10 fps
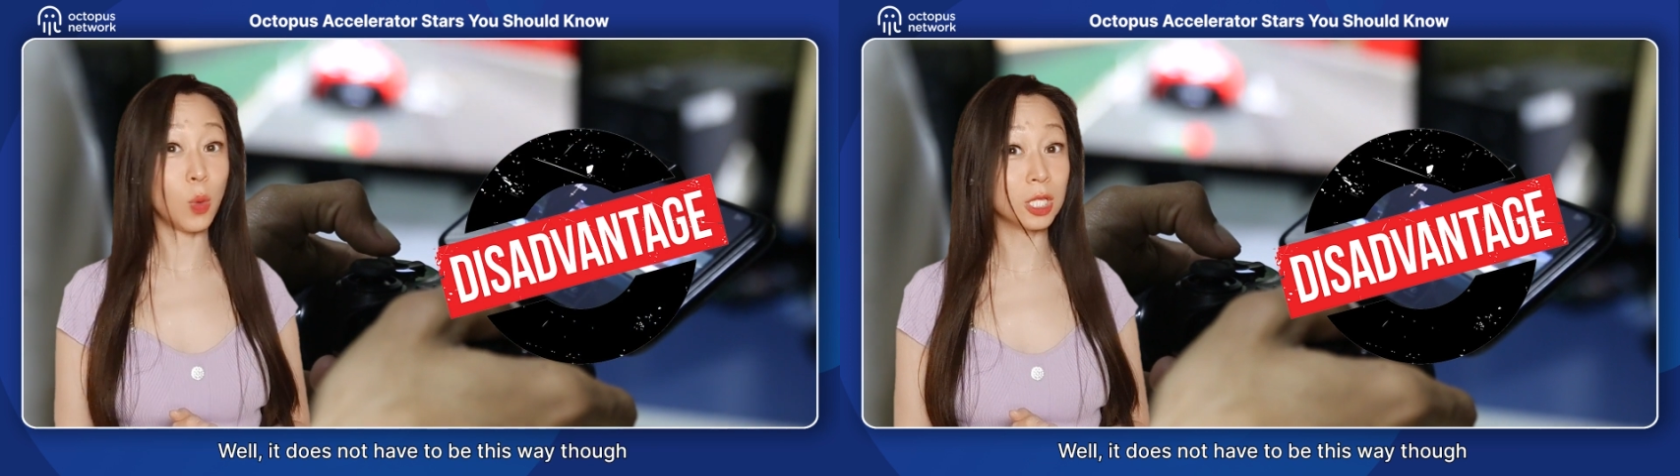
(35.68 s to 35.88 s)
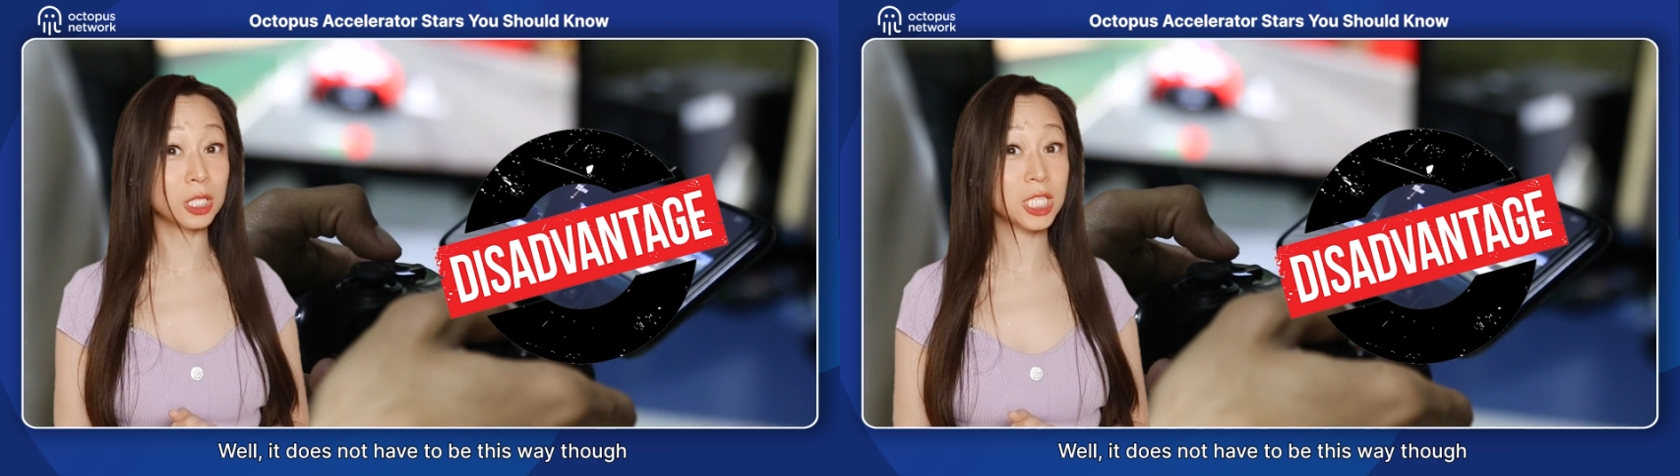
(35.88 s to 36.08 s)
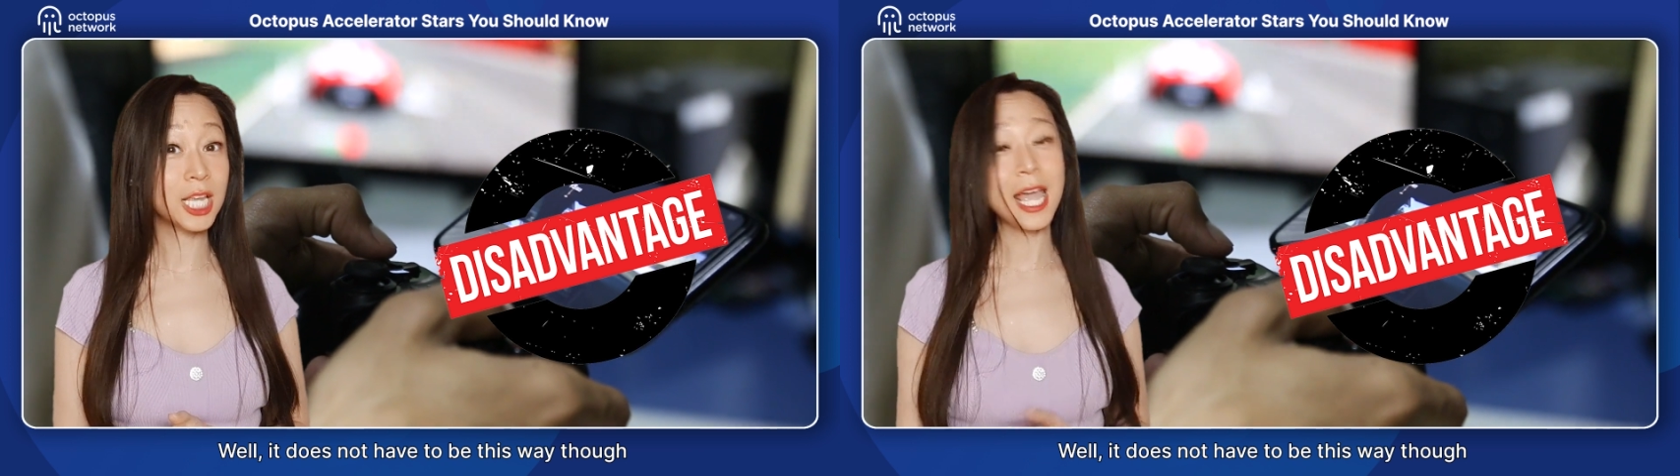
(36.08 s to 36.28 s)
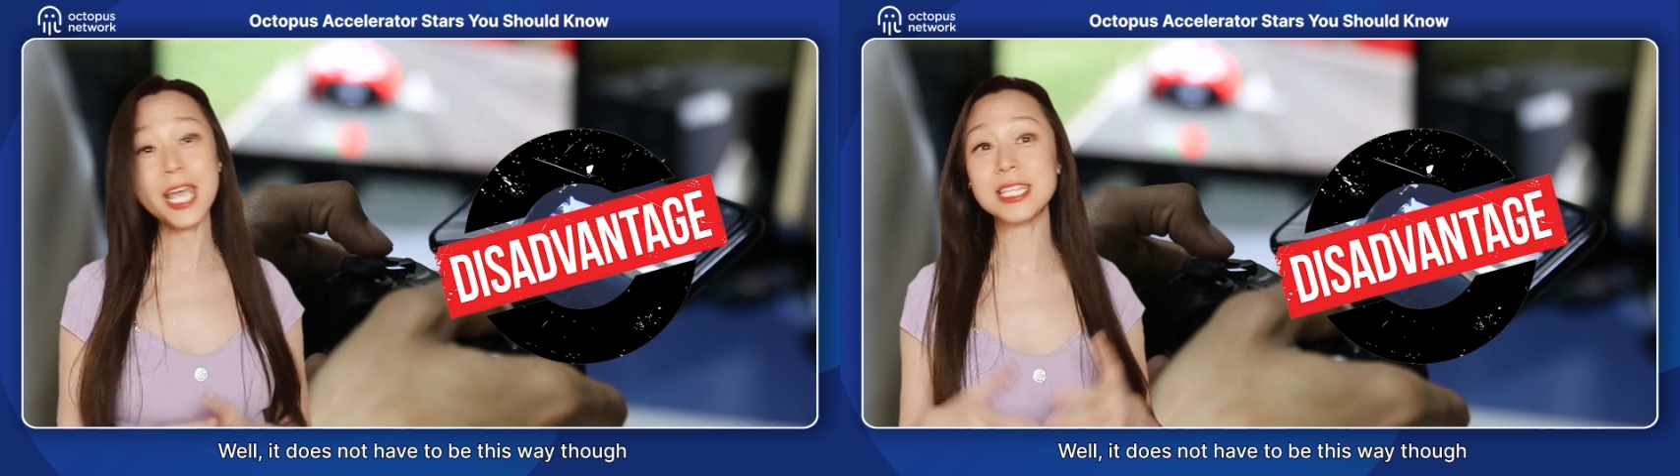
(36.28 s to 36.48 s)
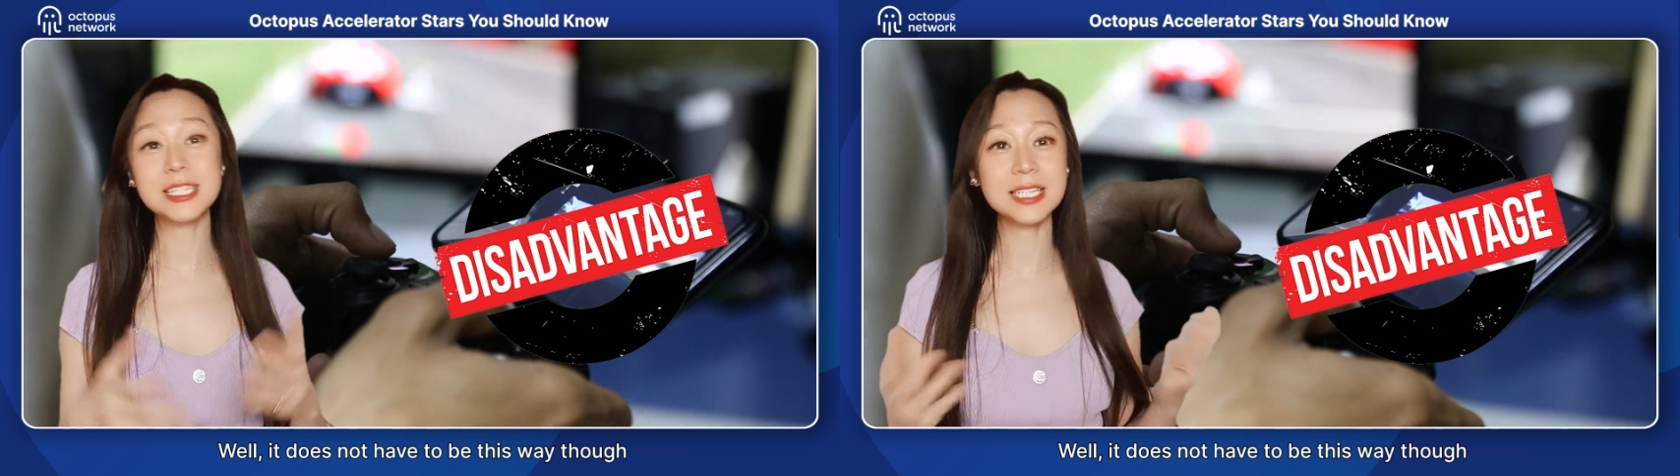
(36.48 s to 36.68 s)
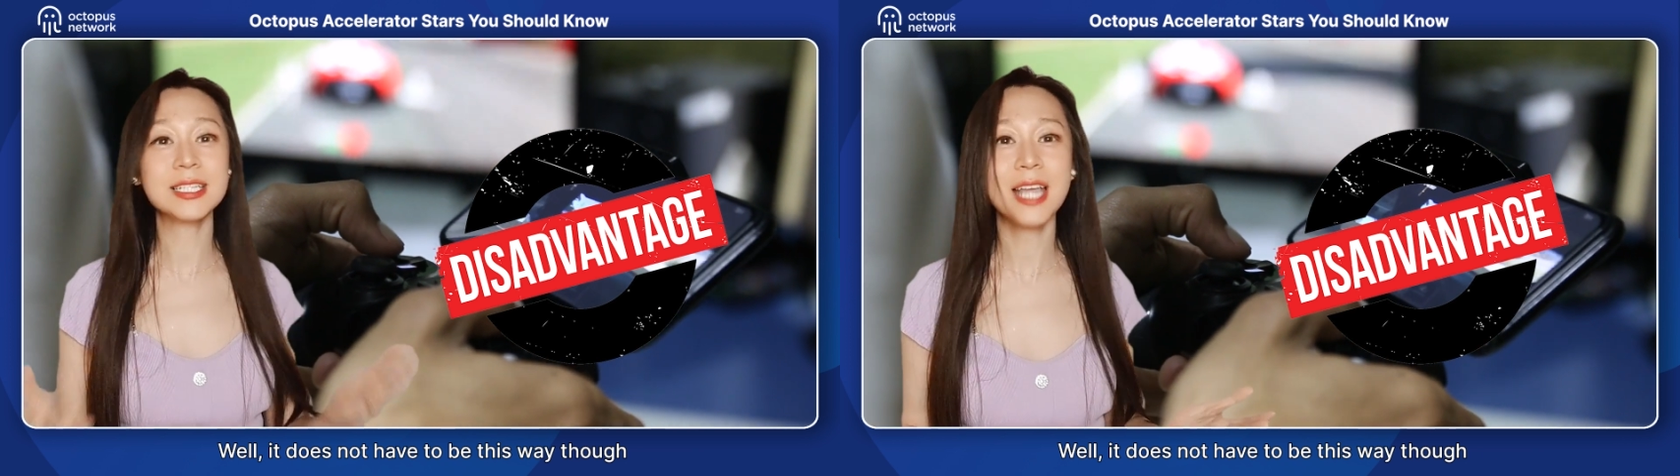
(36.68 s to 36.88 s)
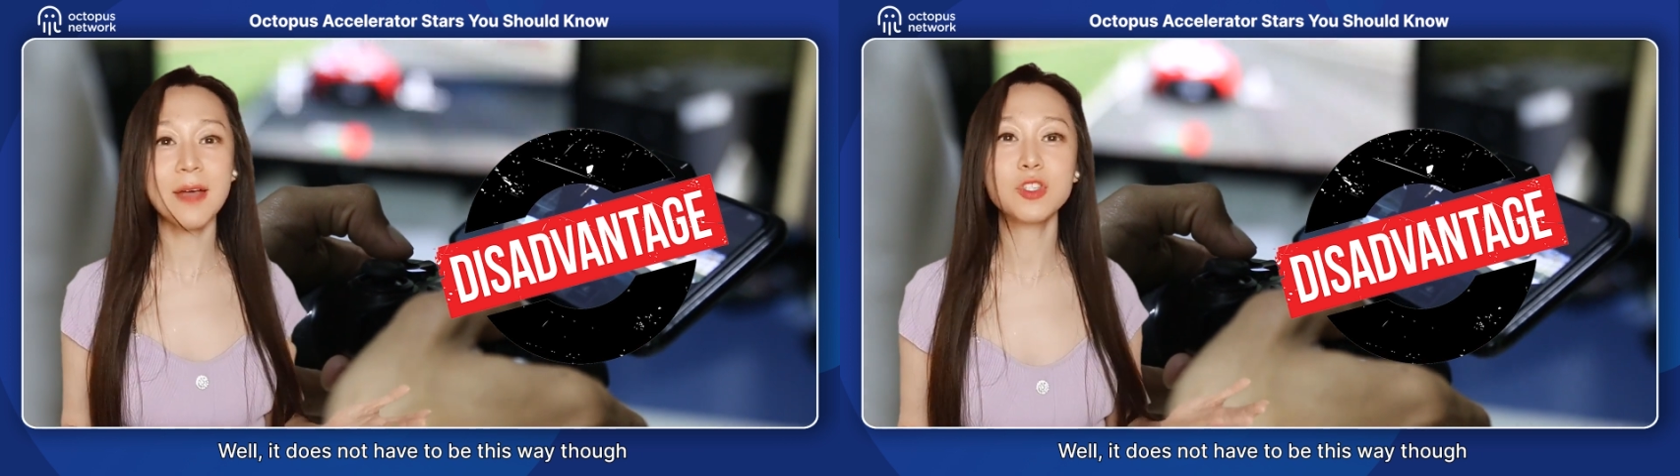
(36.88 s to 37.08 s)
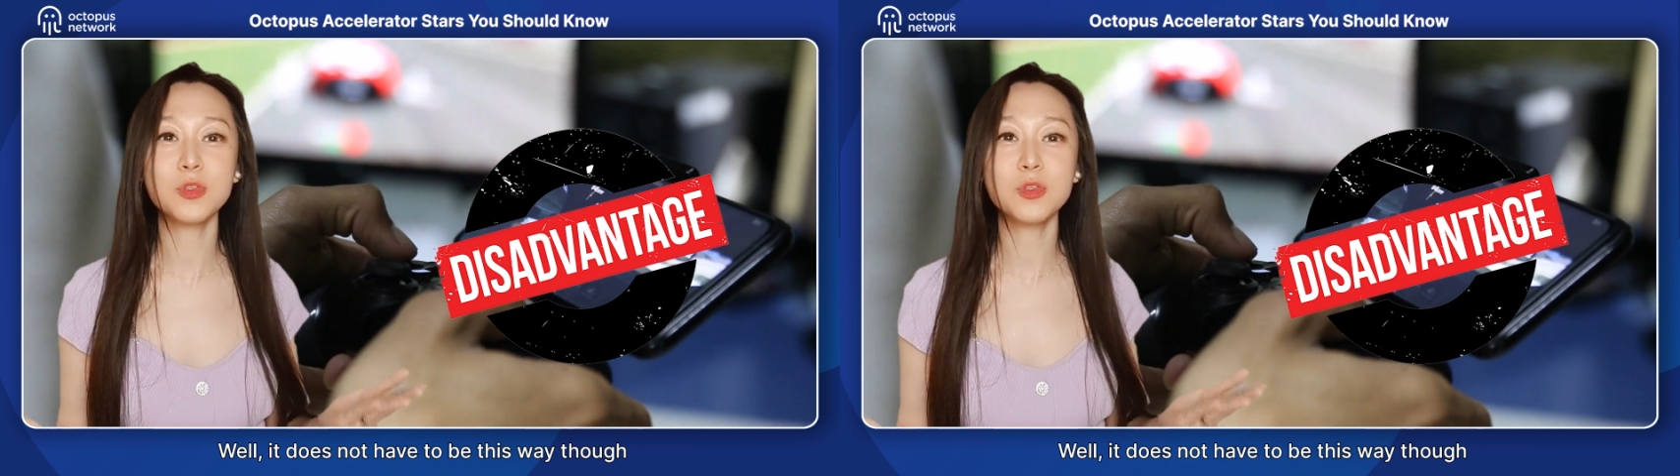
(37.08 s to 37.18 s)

Well, it doesn't have